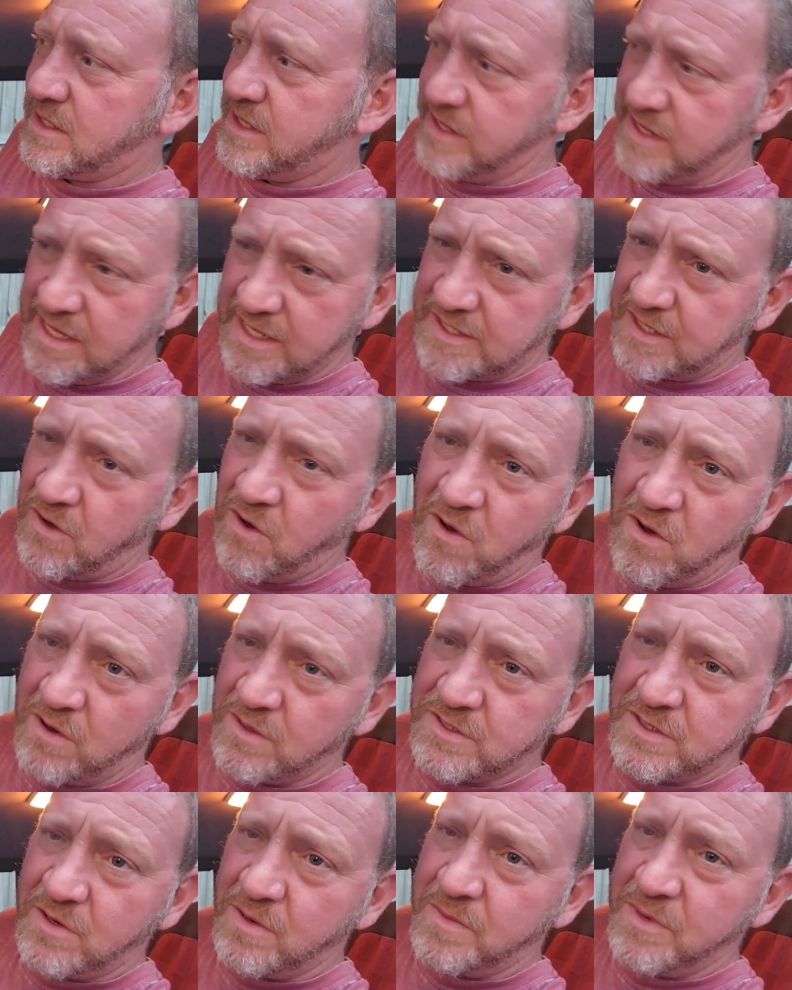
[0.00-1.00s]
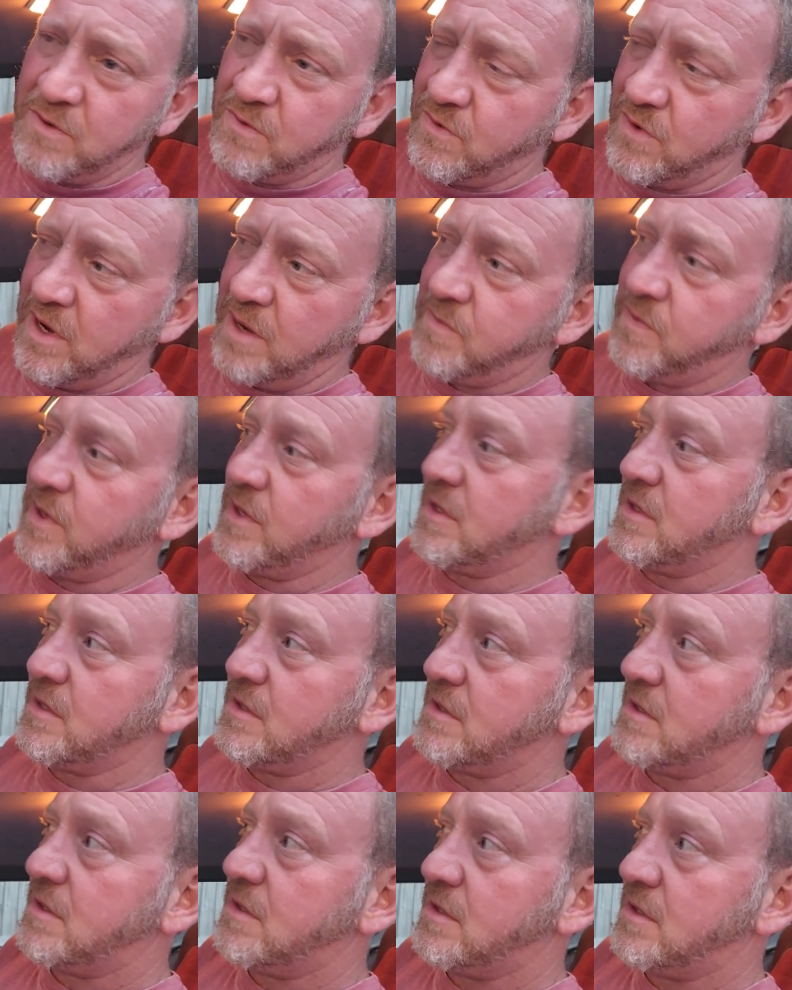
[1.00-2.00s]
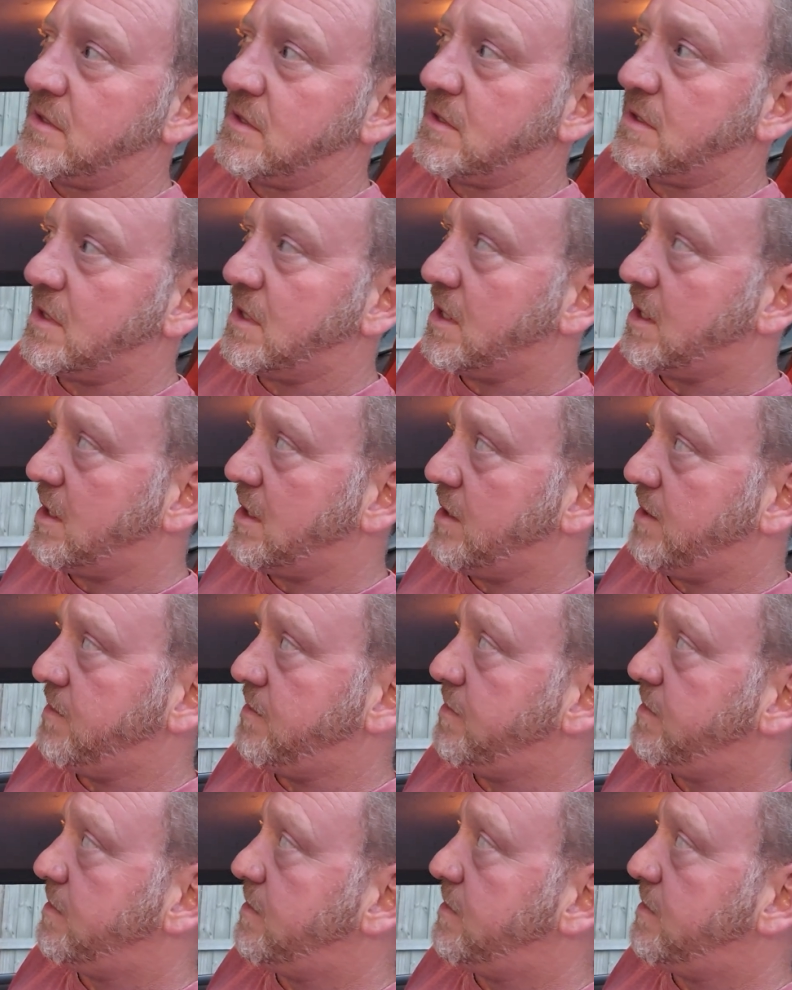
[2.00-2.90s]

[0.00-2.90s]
this car is going to be ripping. 2